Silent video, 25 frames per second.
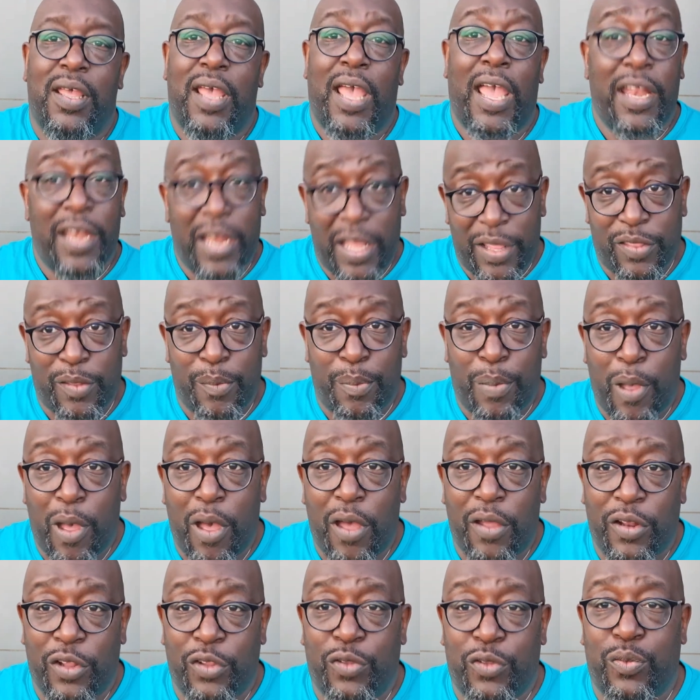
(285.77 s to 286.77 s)
And that's a
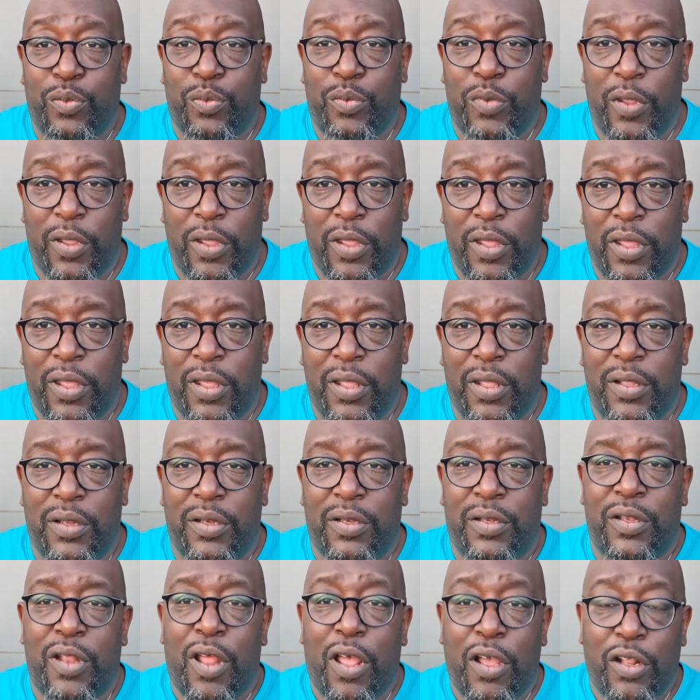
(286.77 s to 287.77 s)
part of the
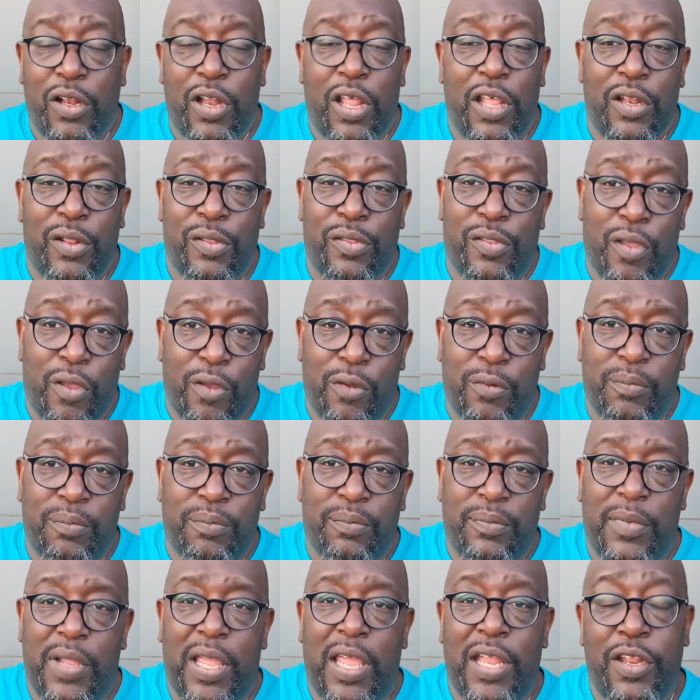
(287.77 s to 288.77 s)
dark night of the soul.
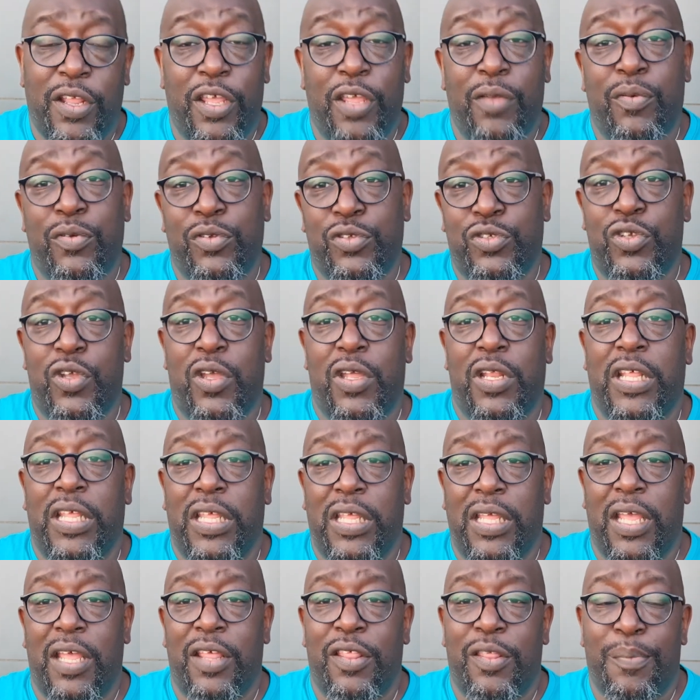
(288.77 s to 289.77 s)
And the hero's
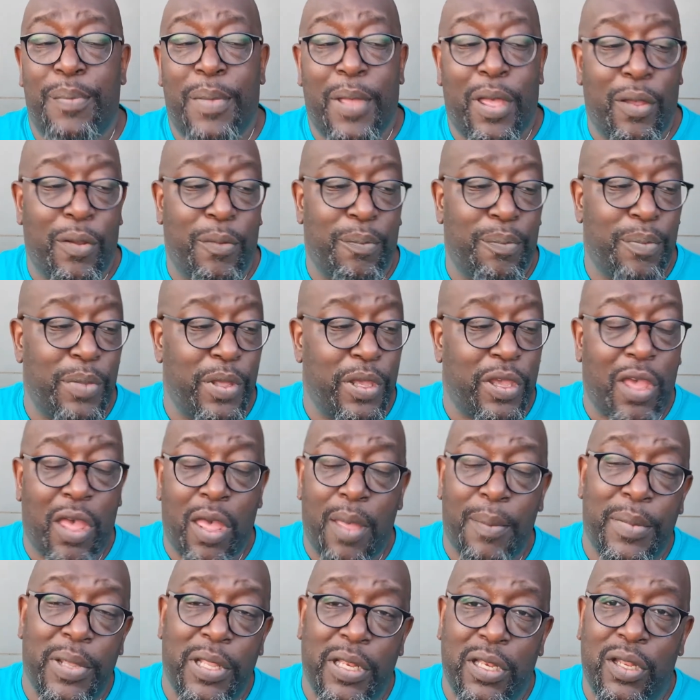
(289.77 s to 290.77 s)
journey is about
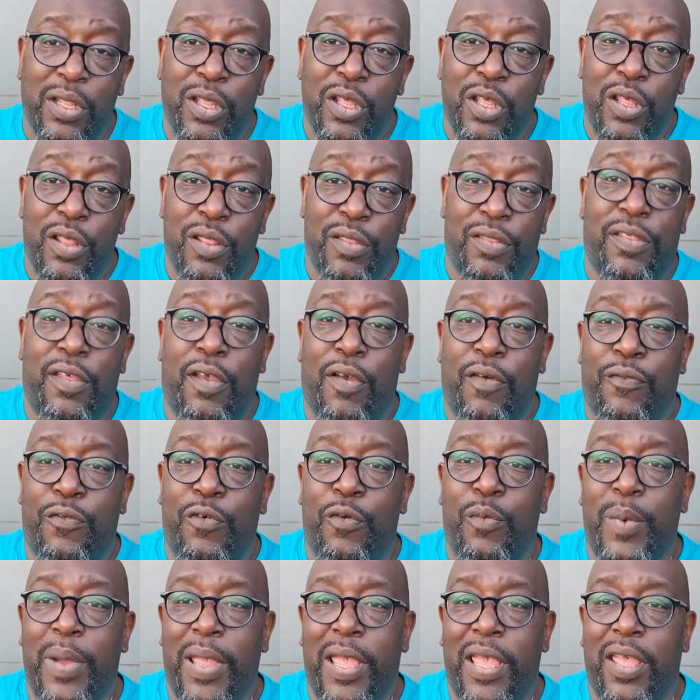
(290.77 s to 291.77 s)
becoming
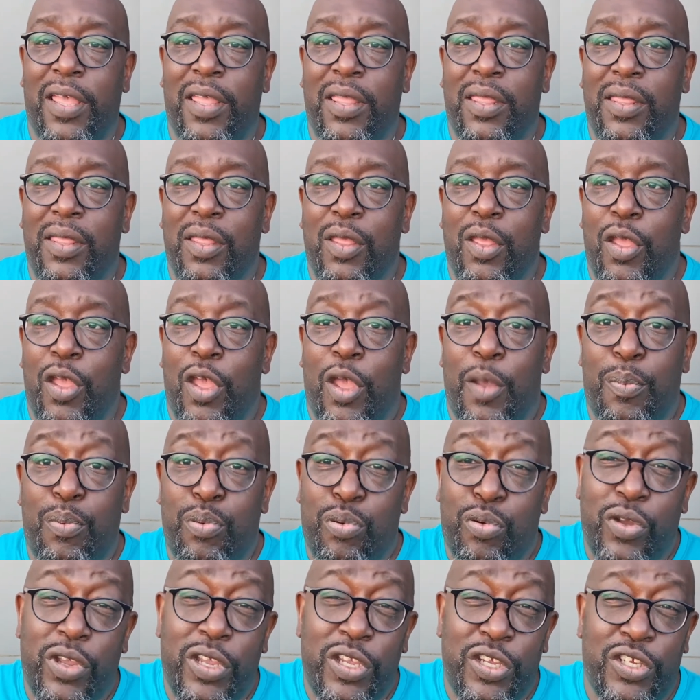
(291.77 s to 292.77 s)
self-aware,
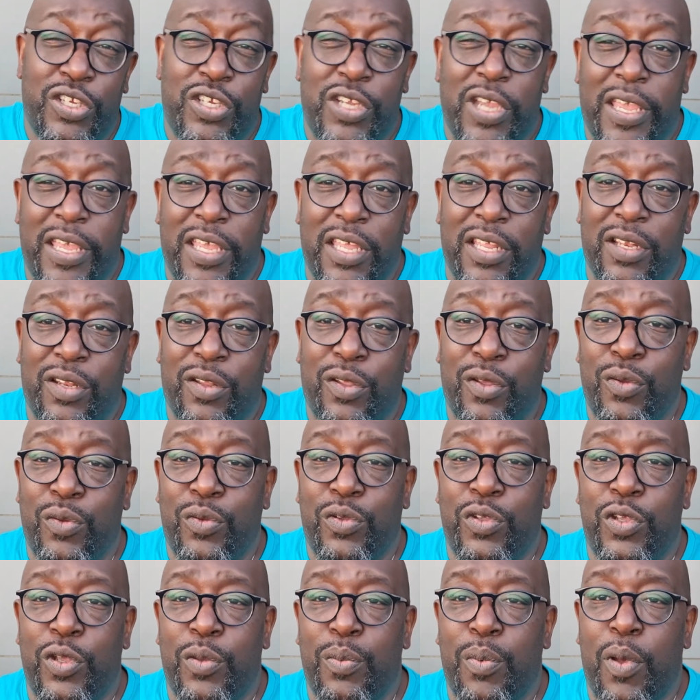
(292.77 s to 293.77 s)
appreciating who
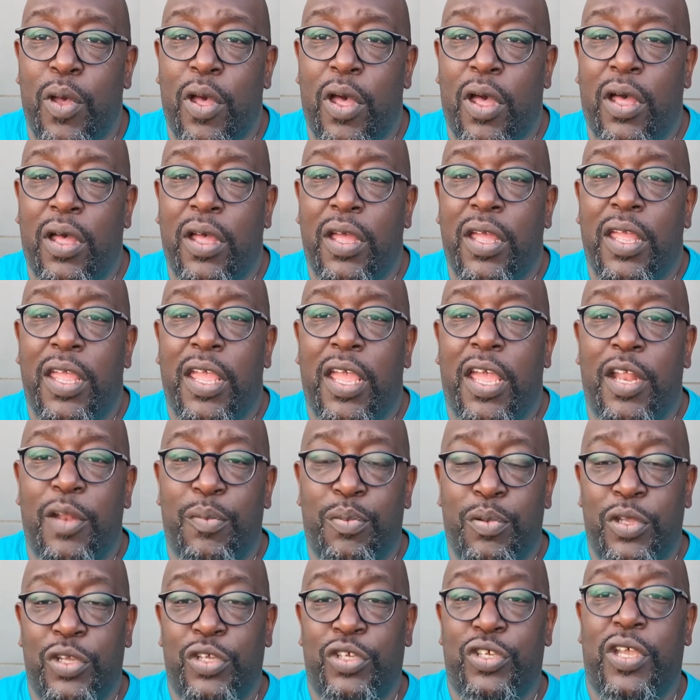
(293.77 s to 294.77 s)
you are and
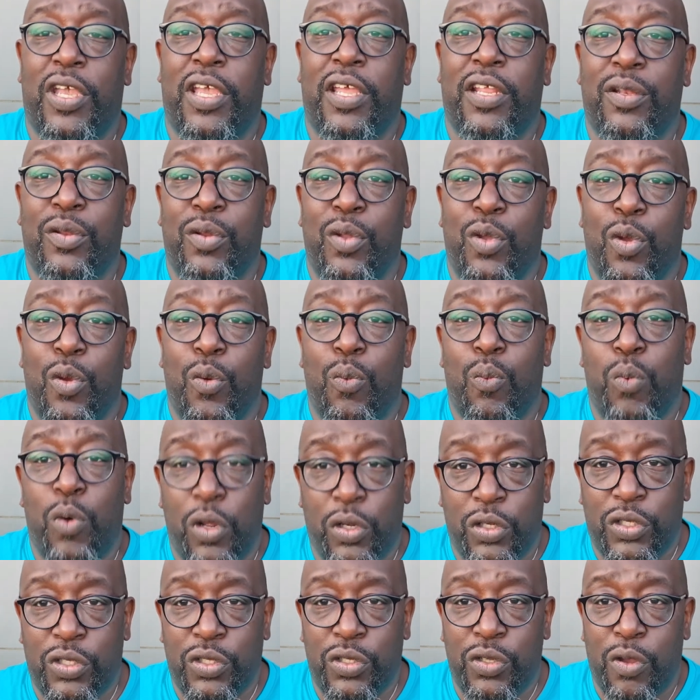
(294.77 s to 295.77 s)
appreciating
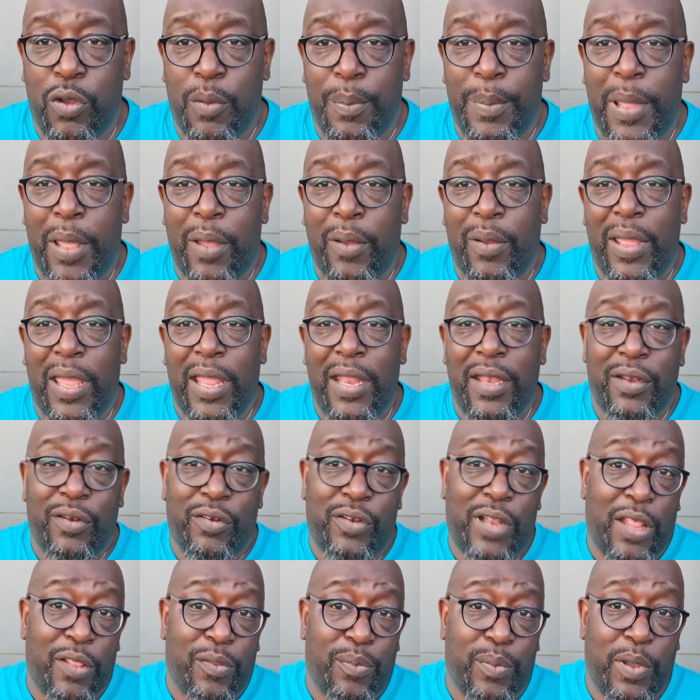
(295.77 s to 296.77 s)
what you're about,
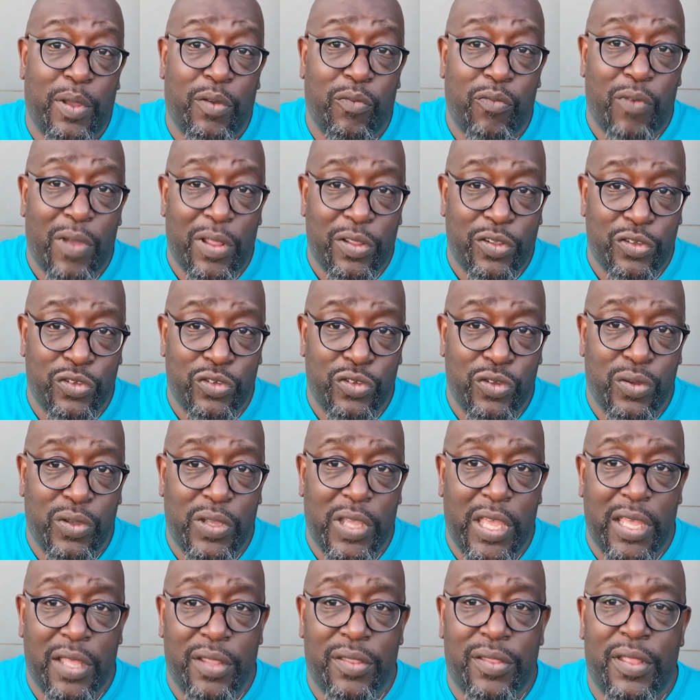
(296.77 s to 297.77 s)
and that's where gratitude
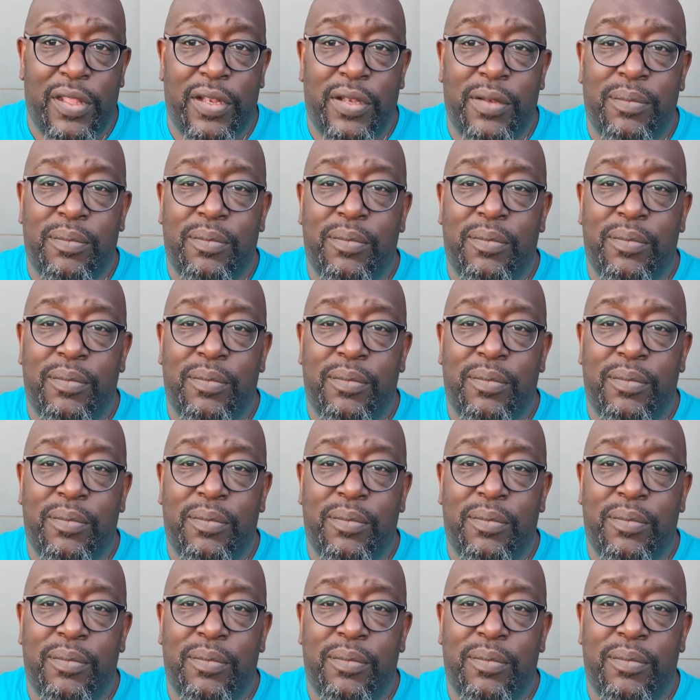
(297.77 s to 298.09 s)
kicks in.